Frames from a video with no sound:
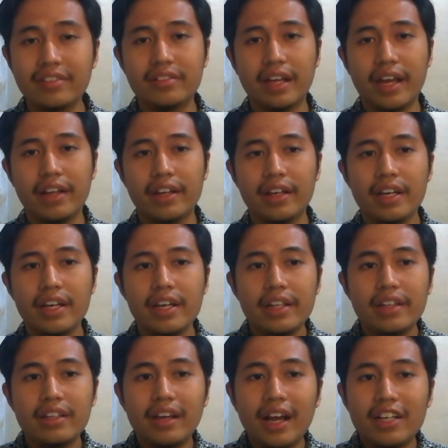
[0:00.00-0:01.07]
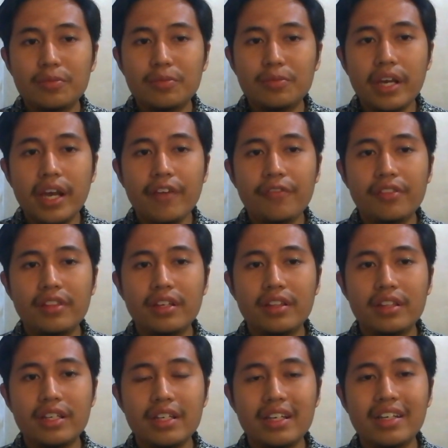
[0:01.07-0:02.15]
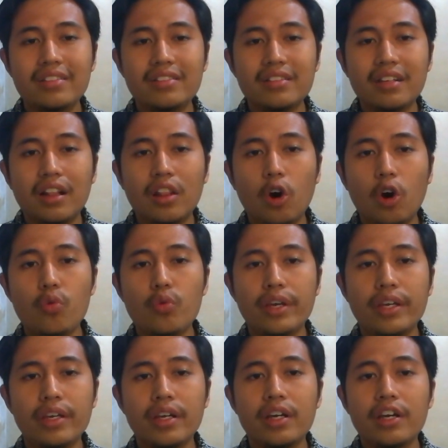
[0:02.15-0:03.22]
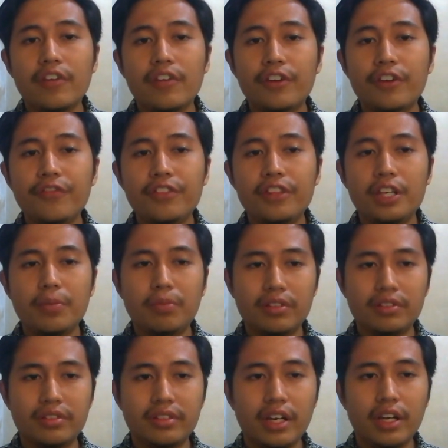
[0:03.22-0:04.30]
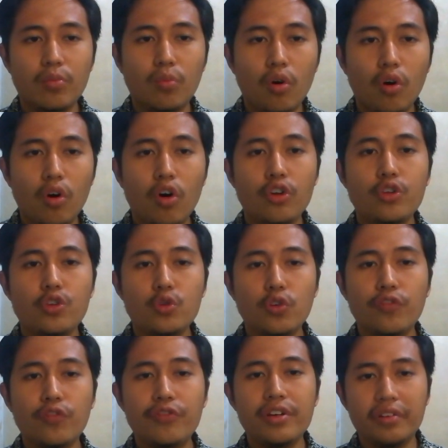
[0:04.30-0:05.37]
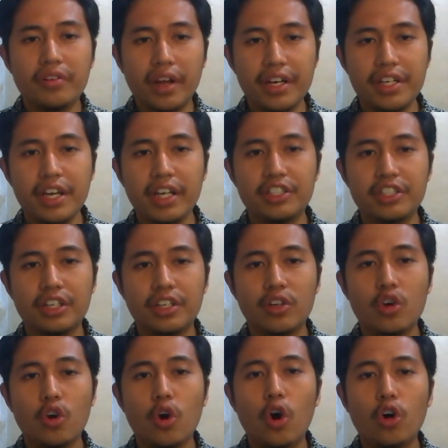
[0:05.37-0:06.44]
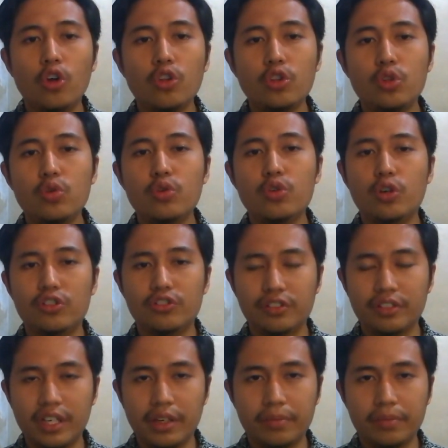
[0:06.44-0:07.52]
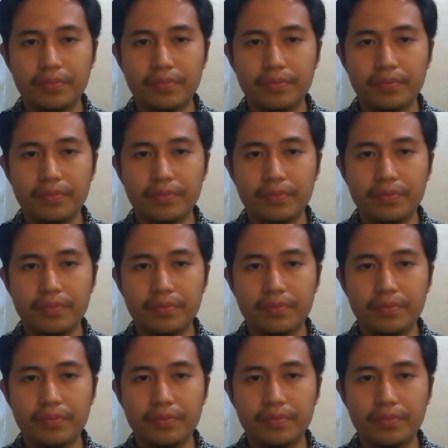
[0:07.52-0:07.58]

that the SPF 30 is allowing 50% more UV radiation onto your skin.